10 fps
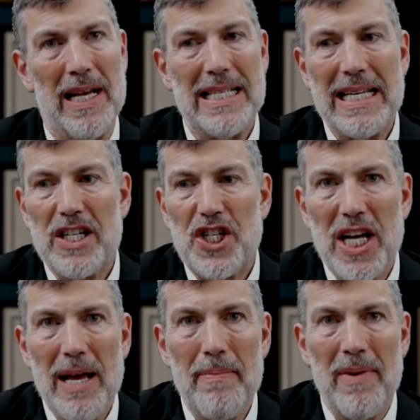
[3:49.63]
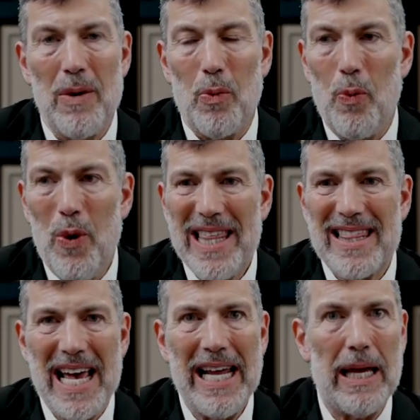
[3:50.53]
See, Hashem, when we
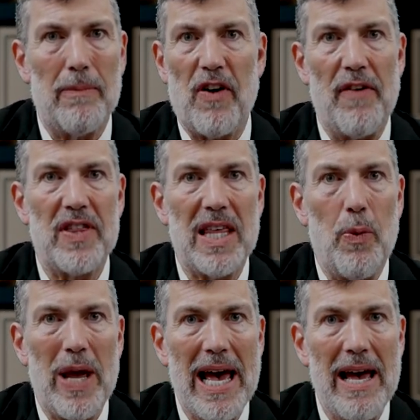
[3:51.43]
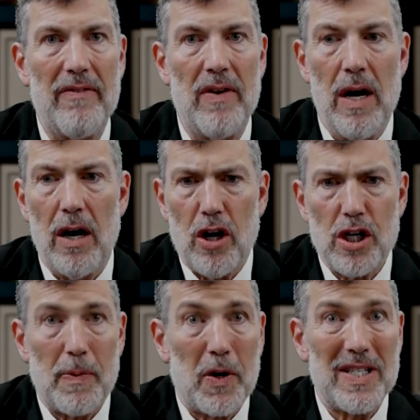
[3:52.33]
thank Him for everything we have,
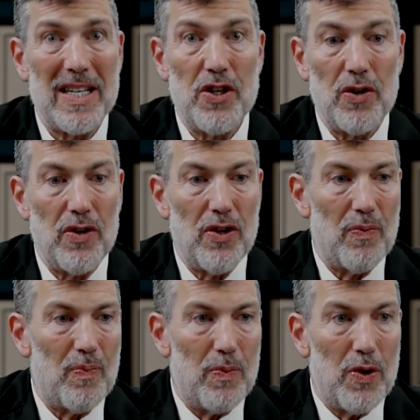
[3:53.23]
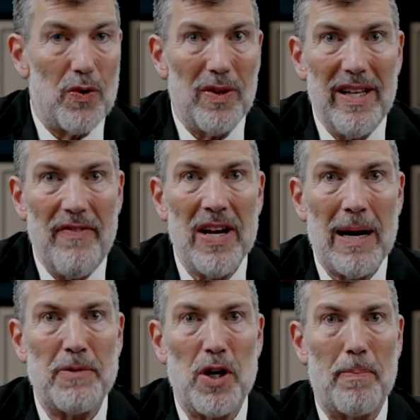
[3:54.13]
HaKadosh Baruch Hu says, you're living
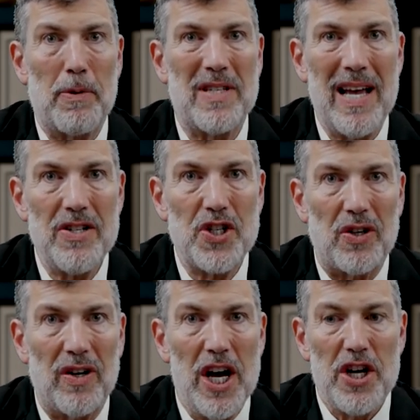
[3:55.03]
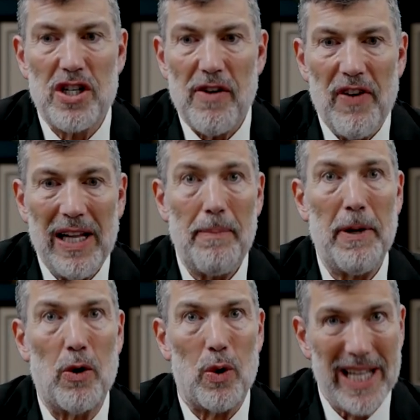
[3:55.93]
up to your potential. You're developing
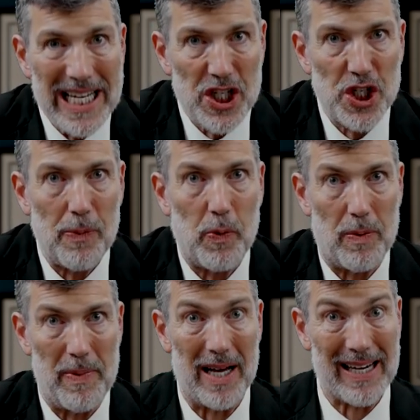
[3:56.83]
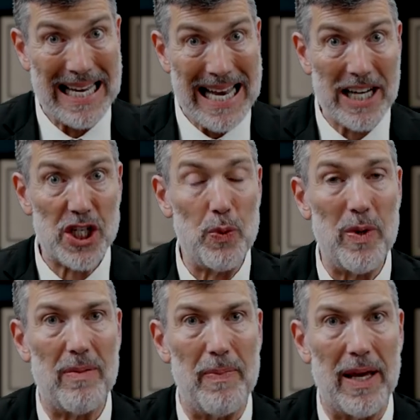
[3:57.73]
a relationship with me, a connection
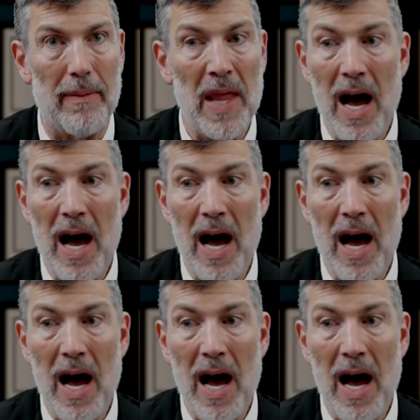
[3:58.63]
with me.